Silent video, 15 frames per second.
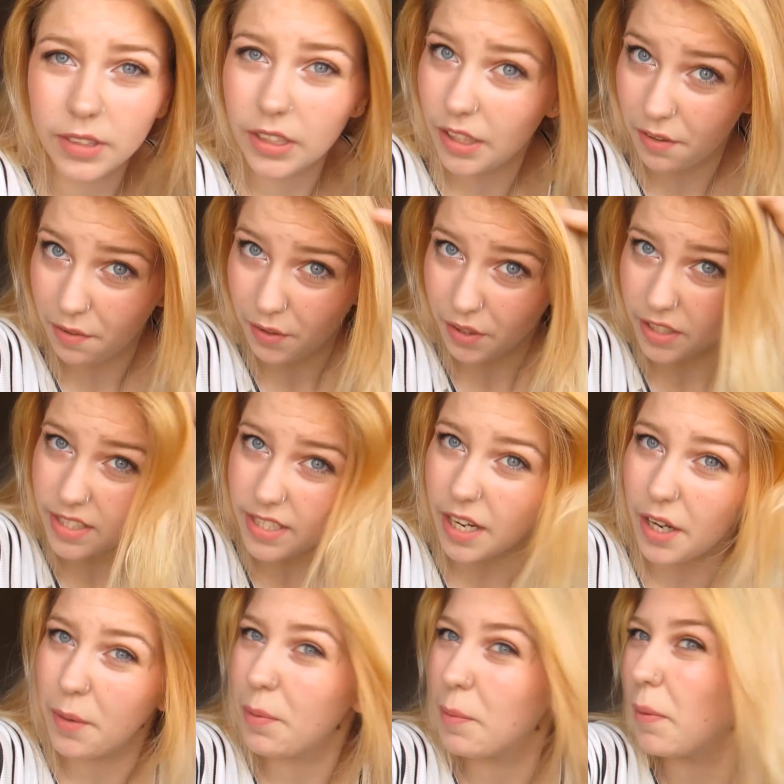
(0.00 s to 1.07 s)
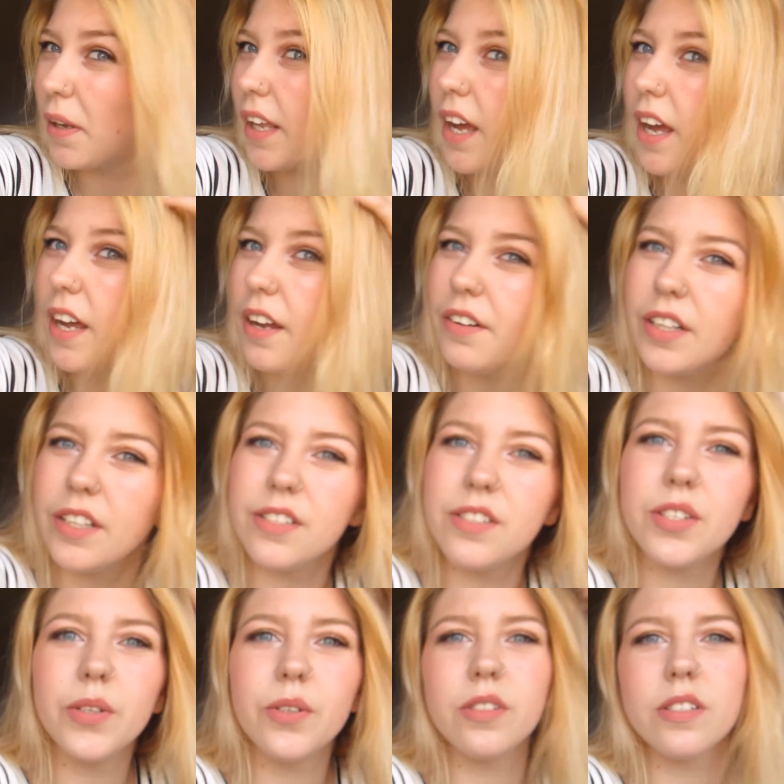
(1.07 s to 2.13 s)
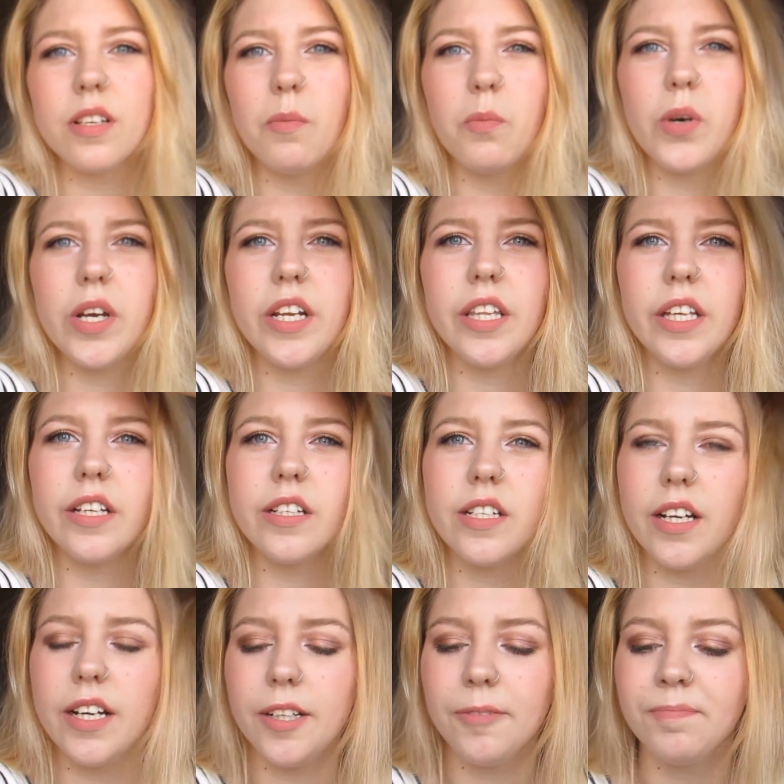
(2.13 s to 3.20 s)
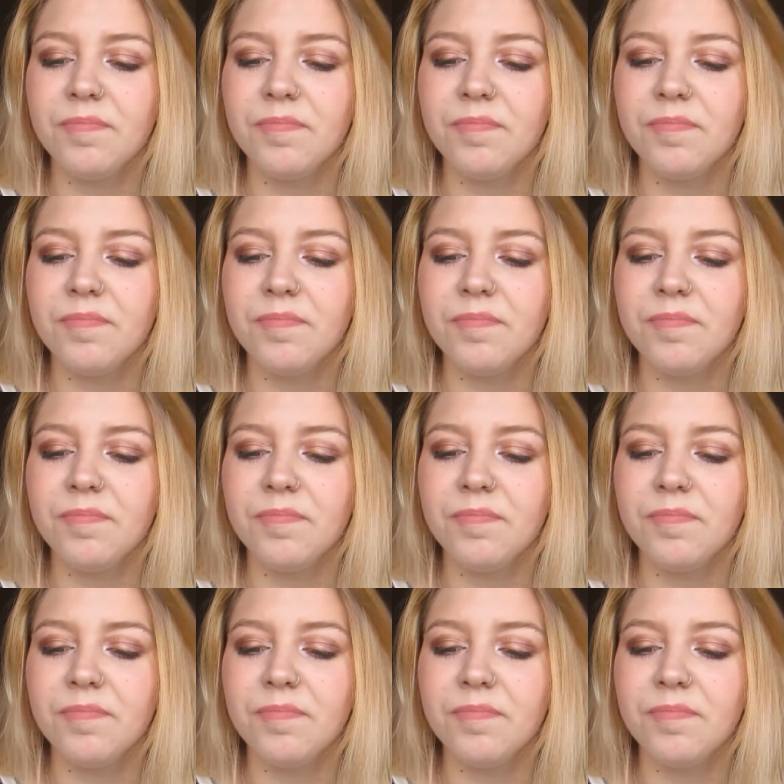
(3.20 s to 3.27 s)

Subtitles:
if you can tell, but my hair is doing some weird thing today.